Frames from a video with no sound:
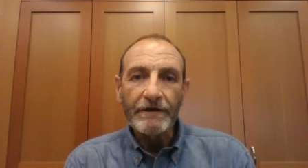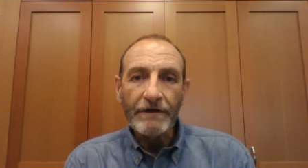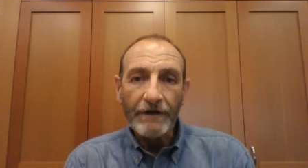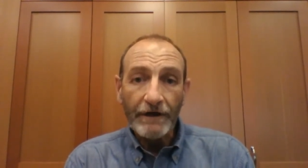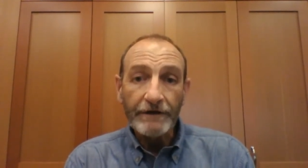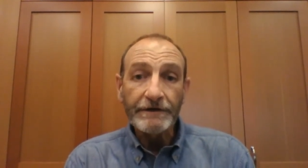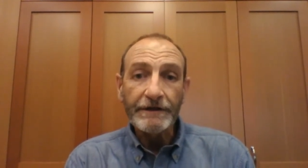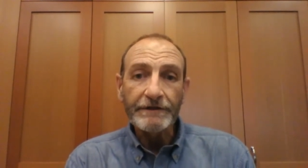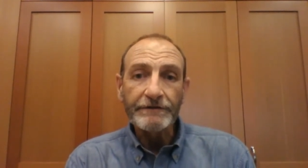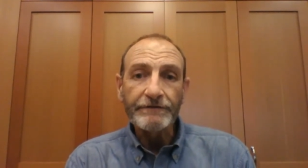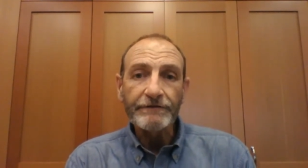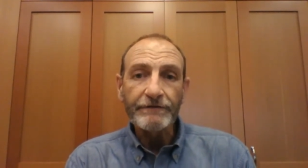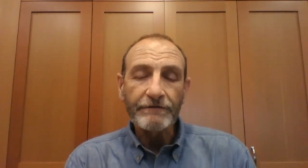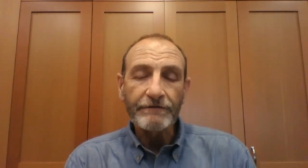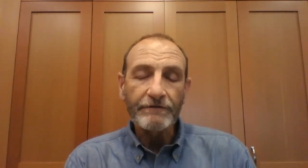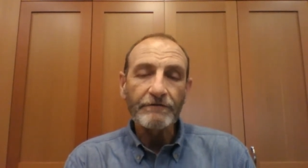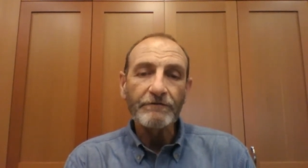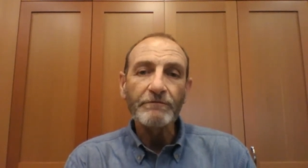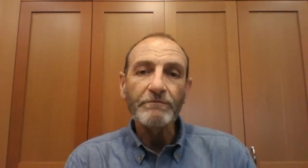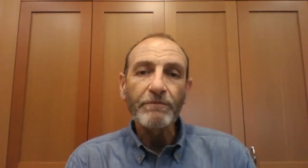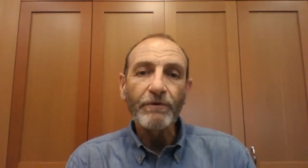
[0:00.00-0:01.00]
contents of
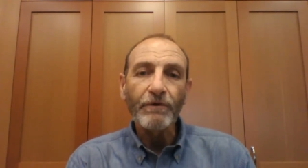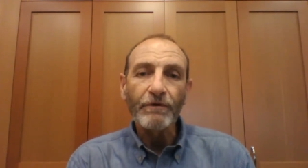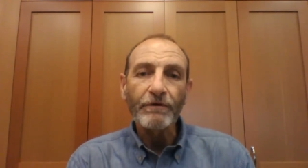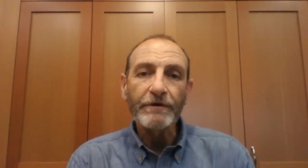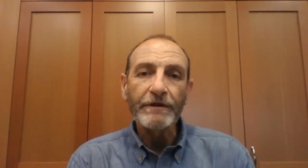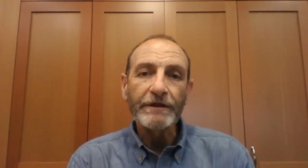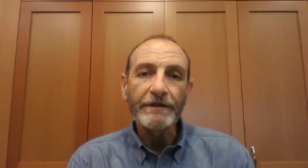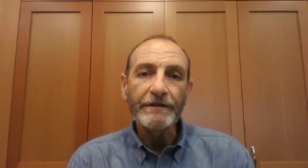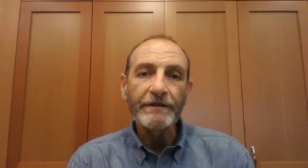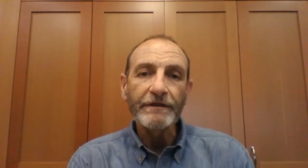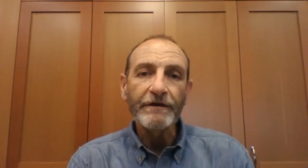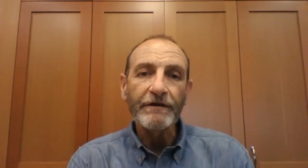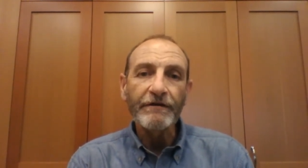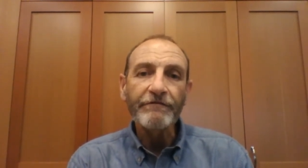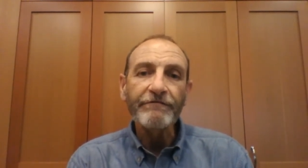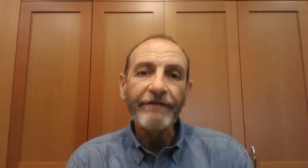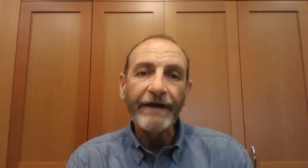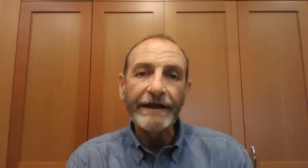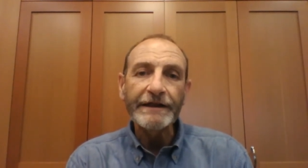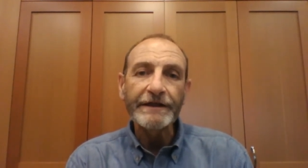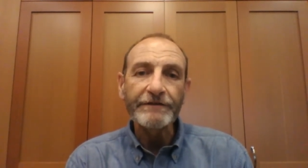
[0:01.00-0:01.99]
the report and the
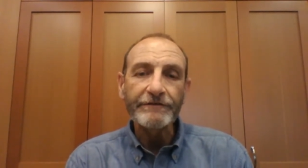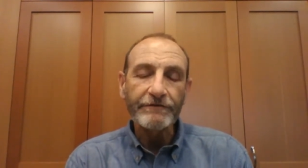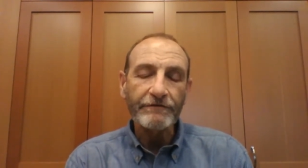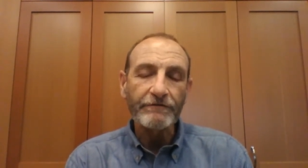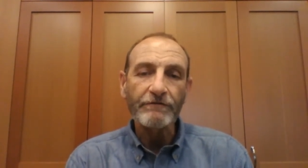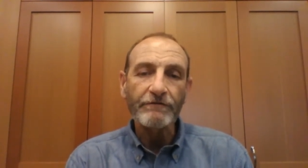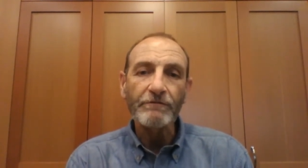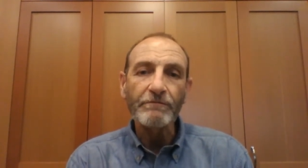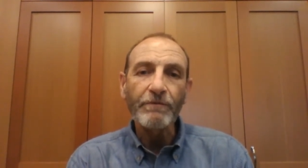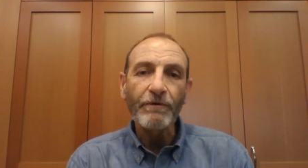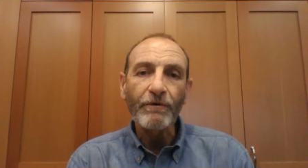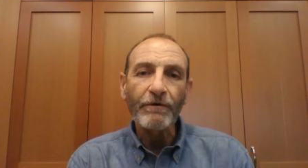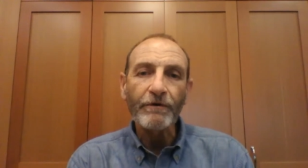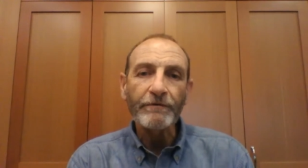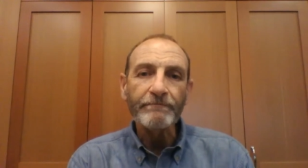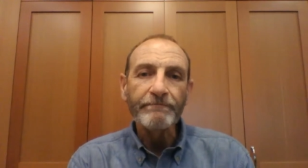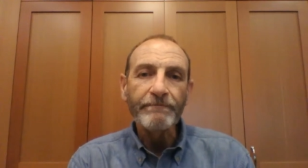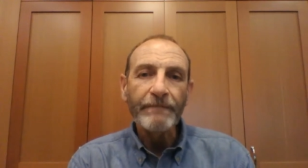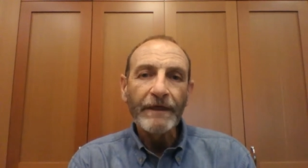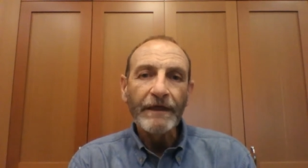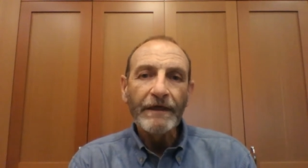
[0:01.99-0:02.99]
findings of the report.